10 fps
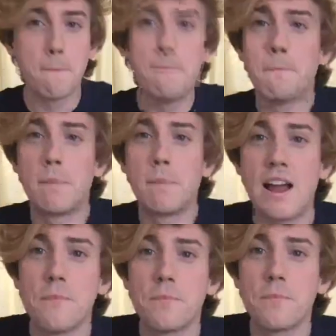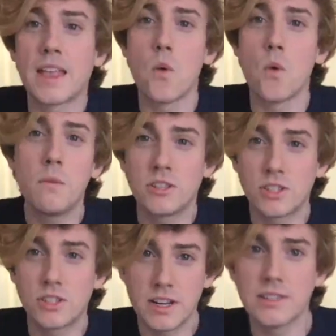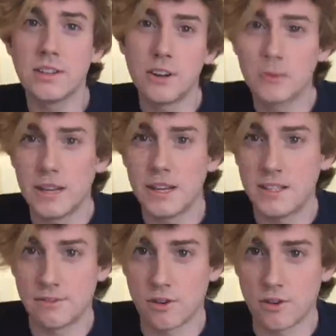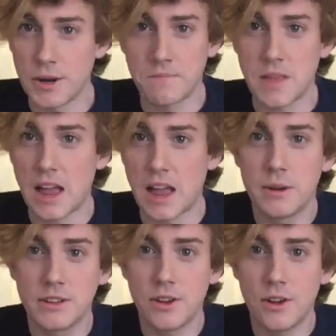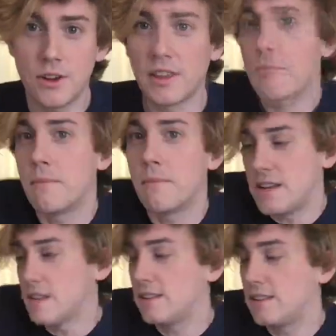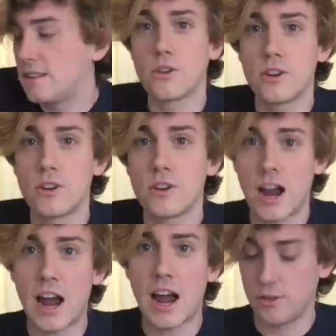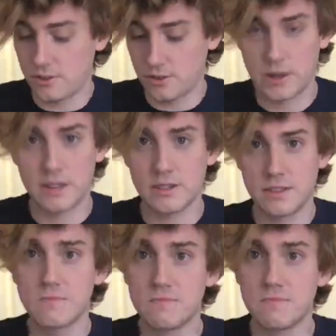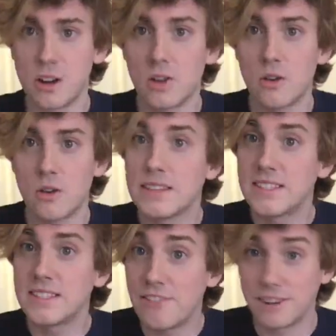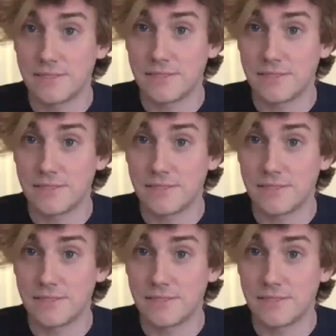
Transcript: But now, 1 plus 3 is a little bit easy for me. I'm an adult. It might be easy for your child who is, 7.